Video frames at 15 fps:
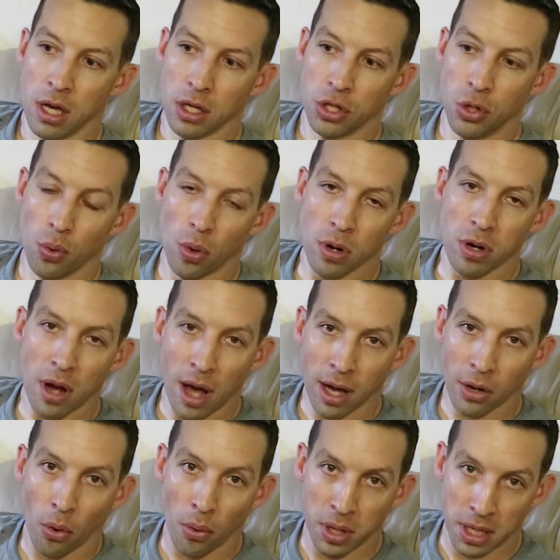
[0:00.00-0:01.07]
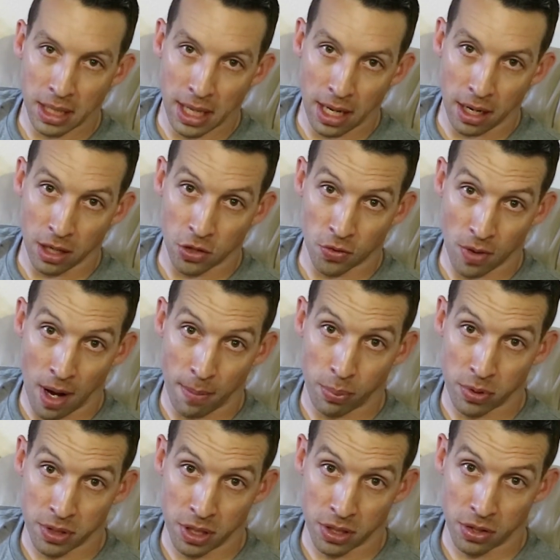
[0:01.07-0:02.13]
you are not going to get a drop
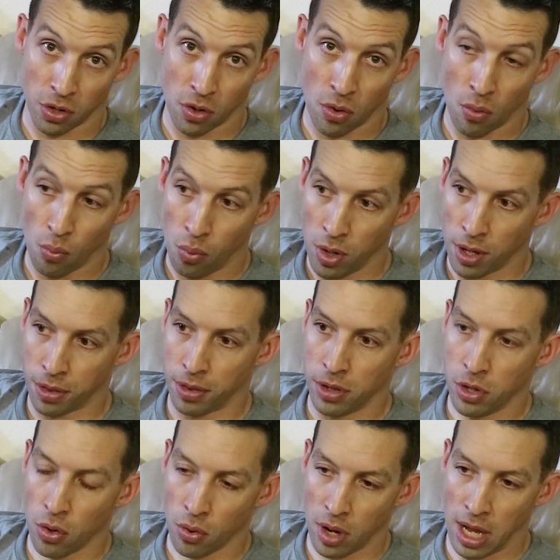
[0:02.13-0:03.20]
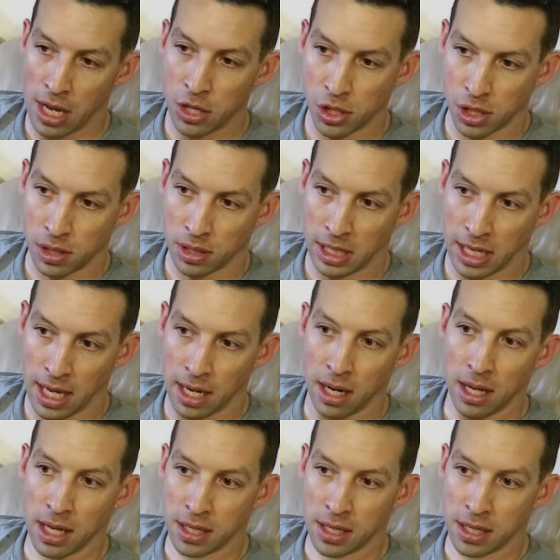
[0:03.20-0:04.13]
resistor with your engine kit.